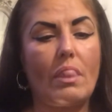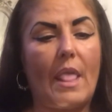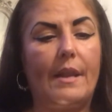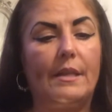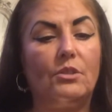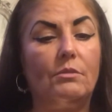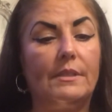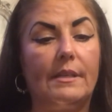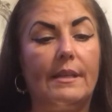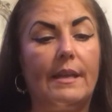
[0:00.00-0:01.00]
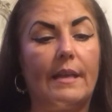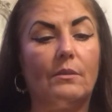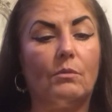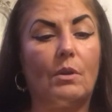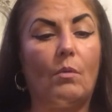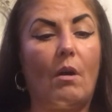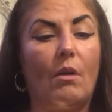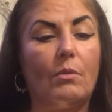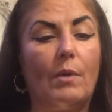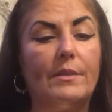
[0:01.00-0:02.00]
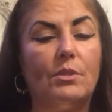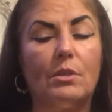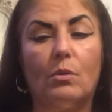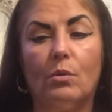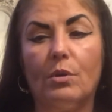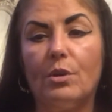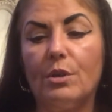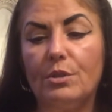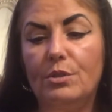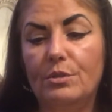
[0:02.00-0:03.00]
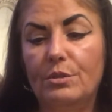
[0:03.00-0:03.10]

And as you see, I don't go all the way to the corners